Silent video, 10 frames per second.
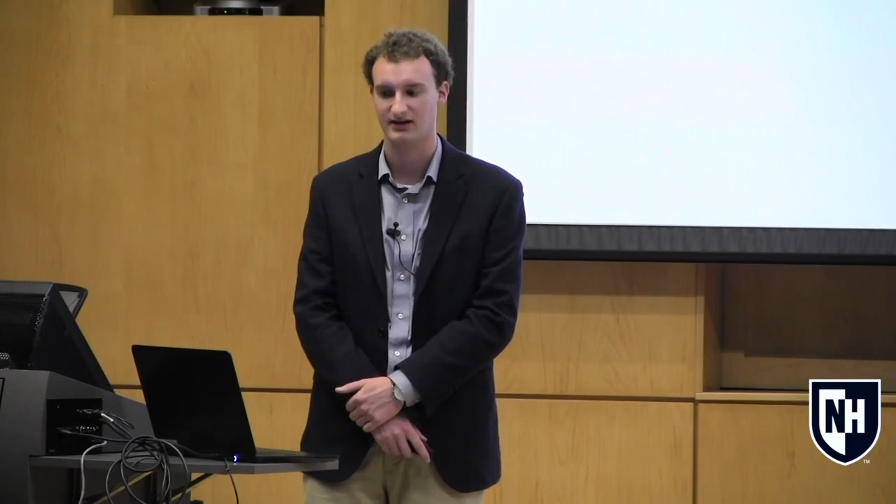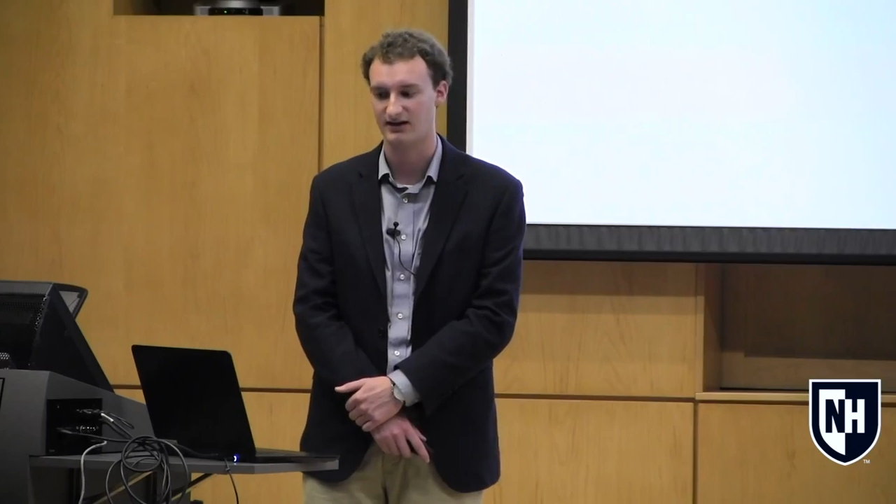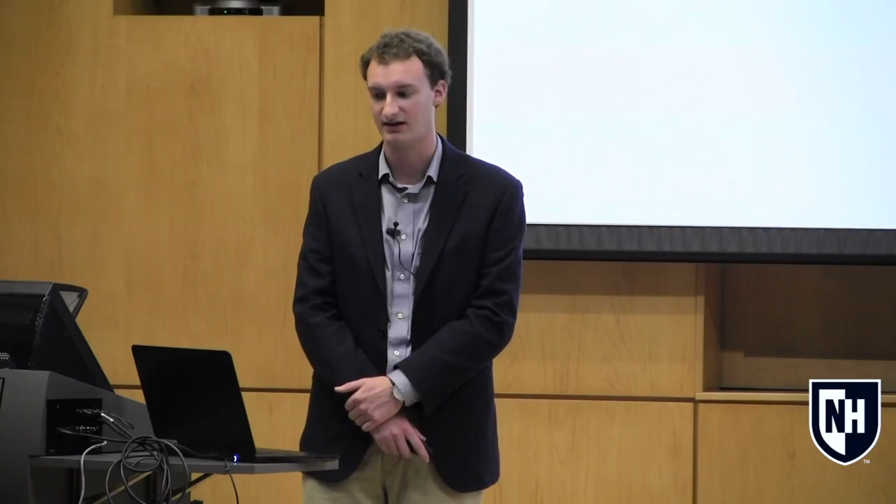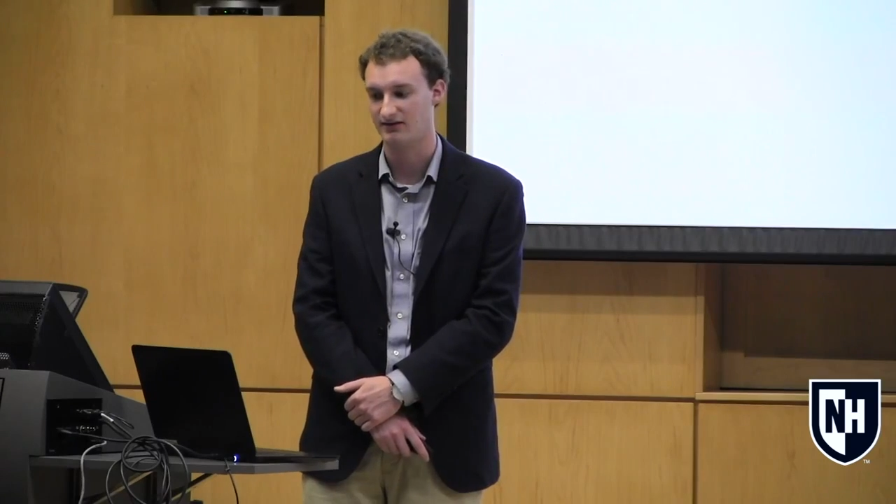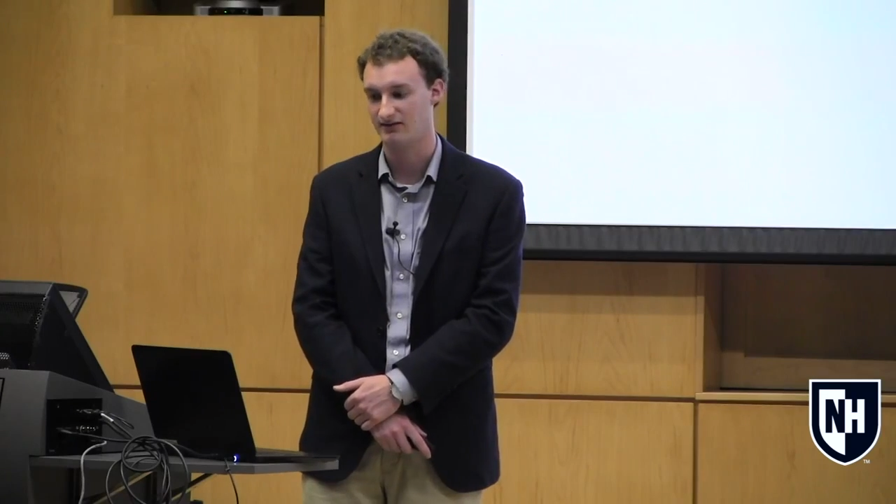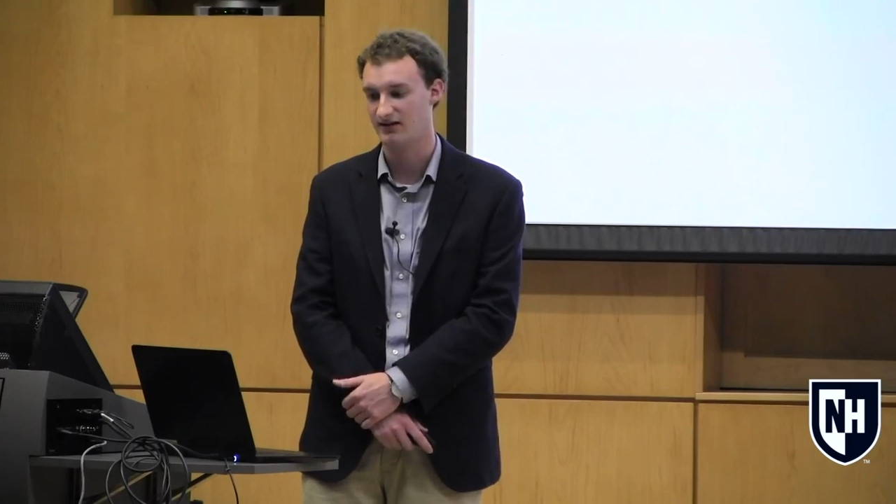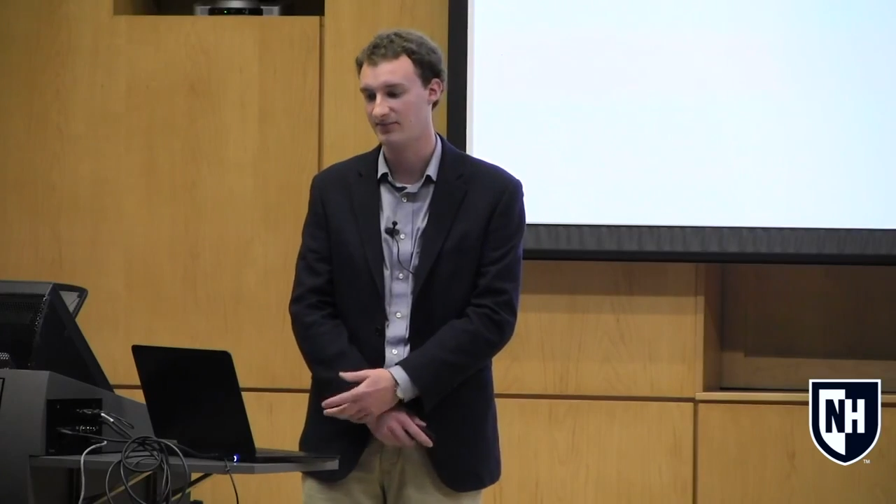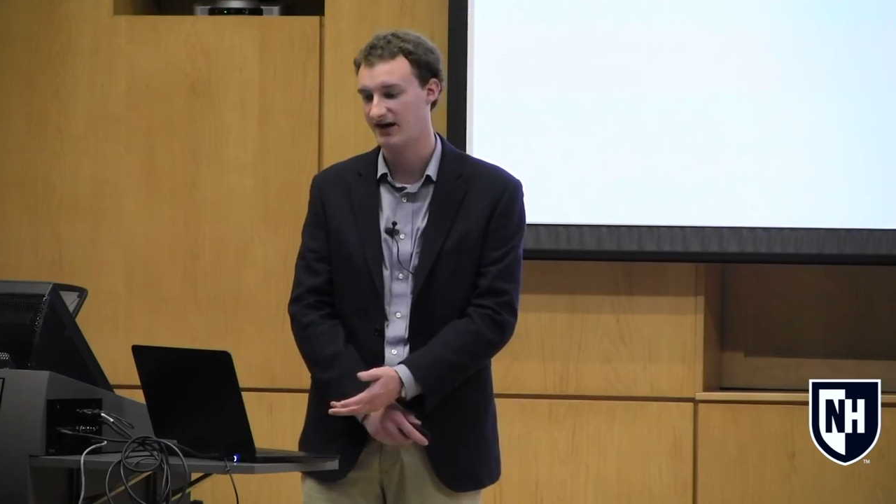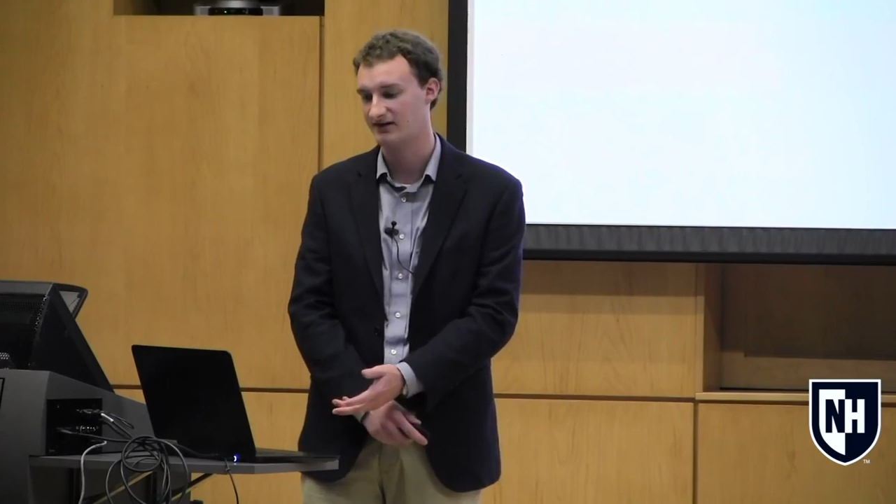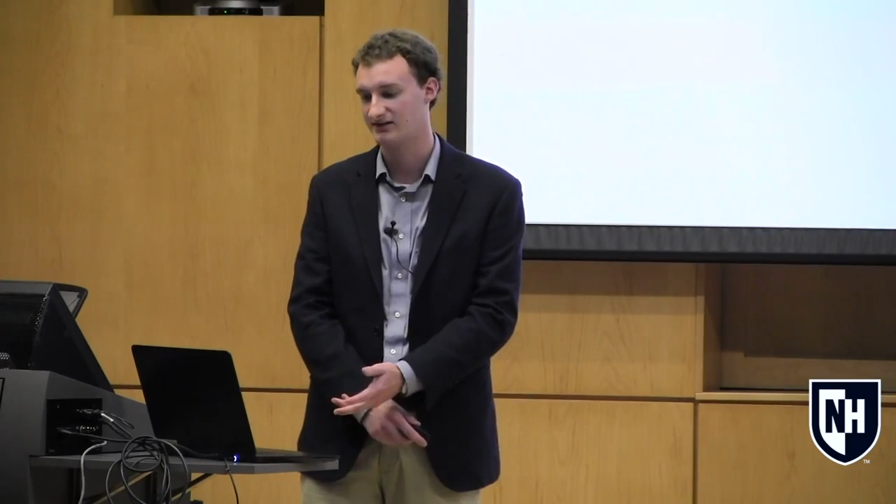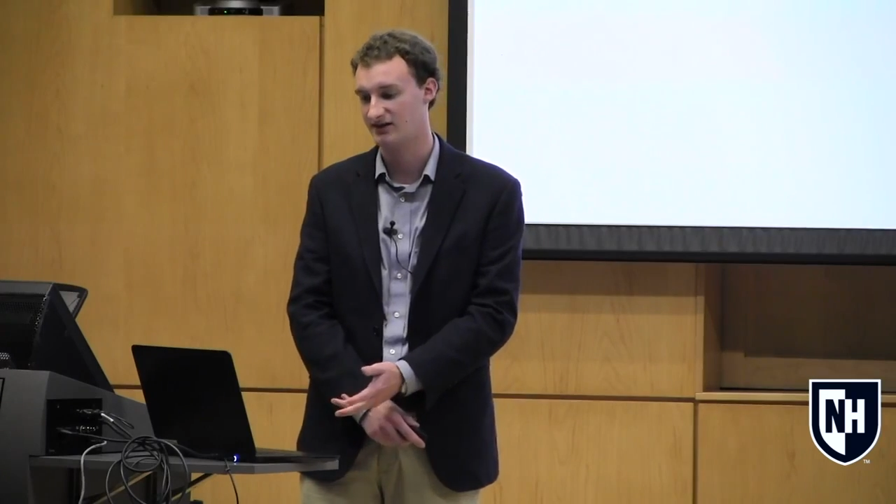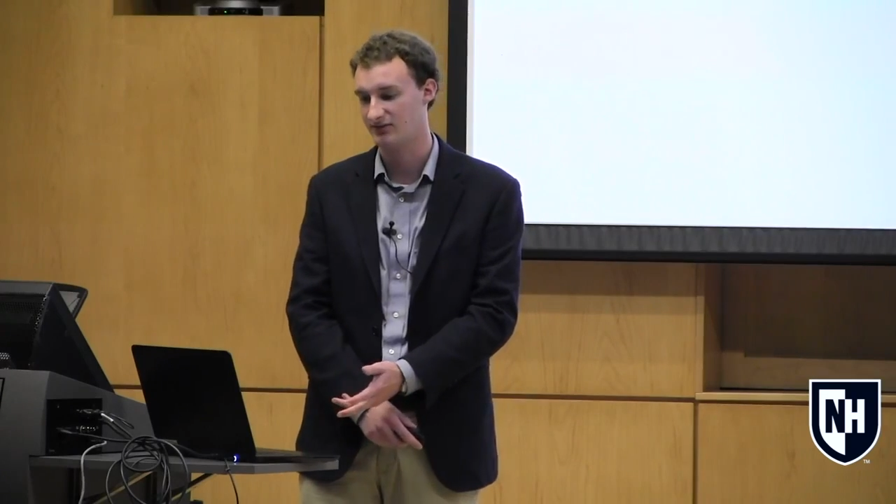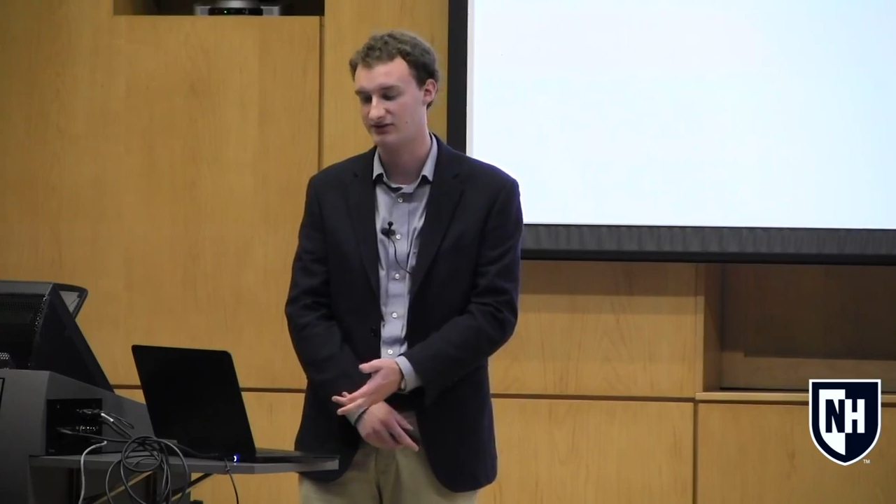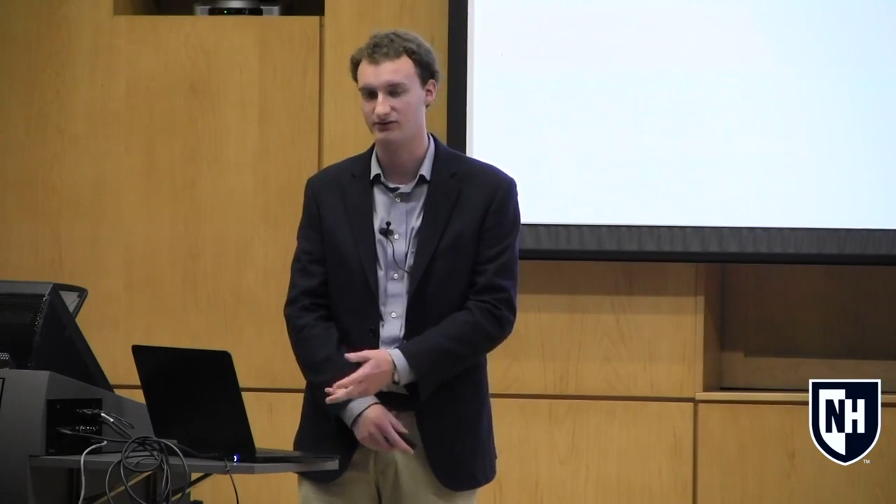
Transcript: Impax is able